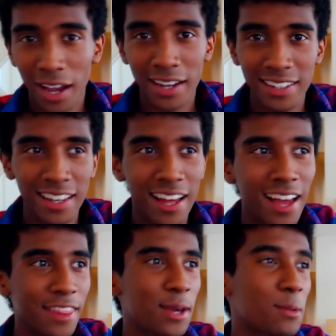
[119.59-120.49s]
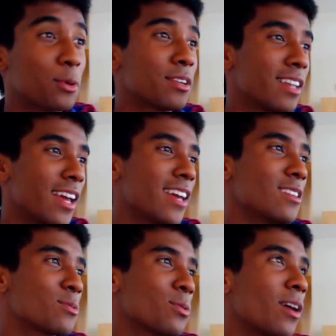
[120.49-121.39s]
not gonna lie. There were
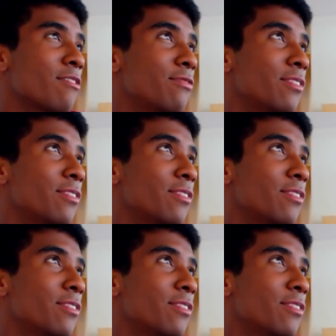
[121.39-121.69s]
days where I